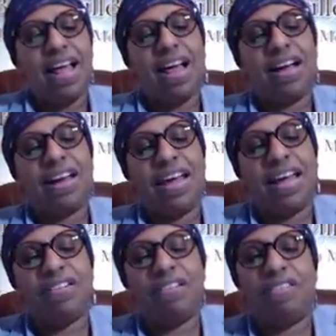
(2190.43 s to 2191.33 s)
I'm going to
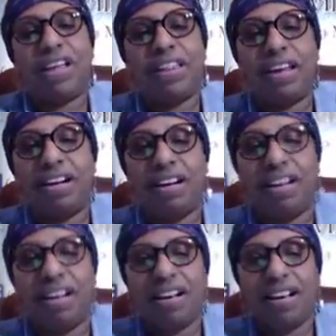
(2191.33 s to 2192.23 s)
anchor it right there.
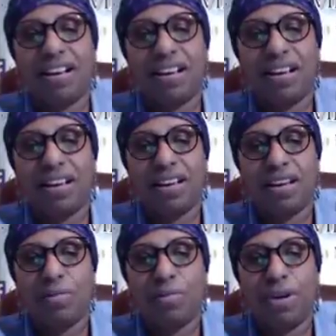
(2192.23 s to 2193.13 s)

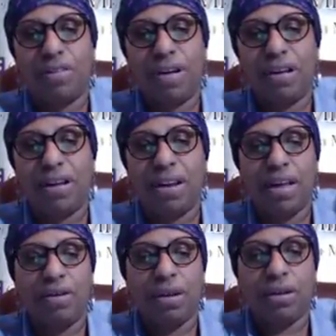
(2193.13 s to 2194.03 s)
Bring it around and
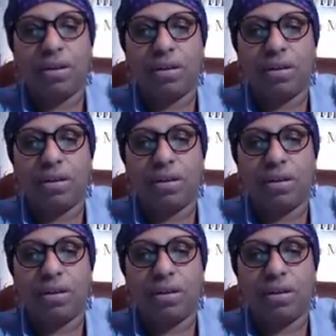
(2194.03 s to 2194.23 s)
anchor it.